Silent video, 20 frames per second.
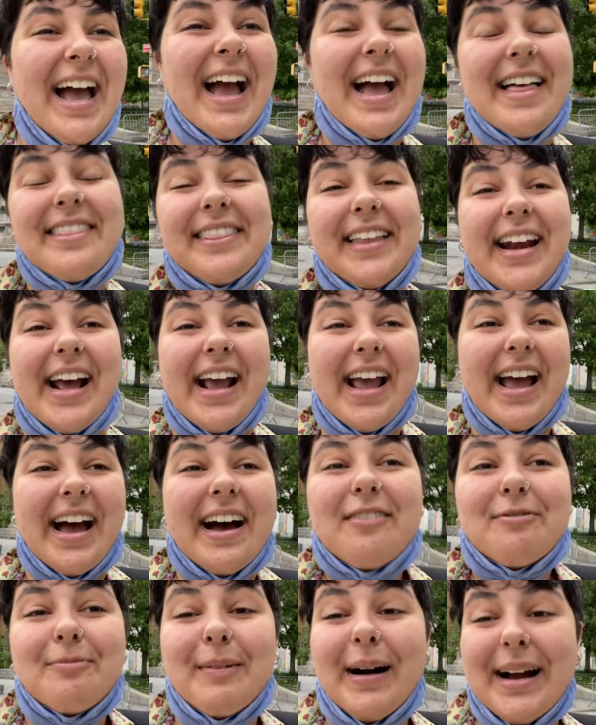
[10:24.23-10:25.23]
And then I
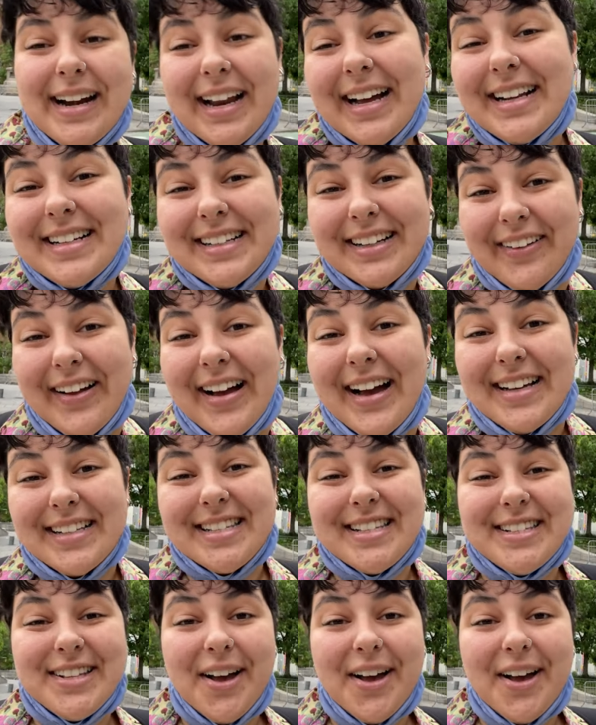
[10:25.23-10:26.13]
have my night class.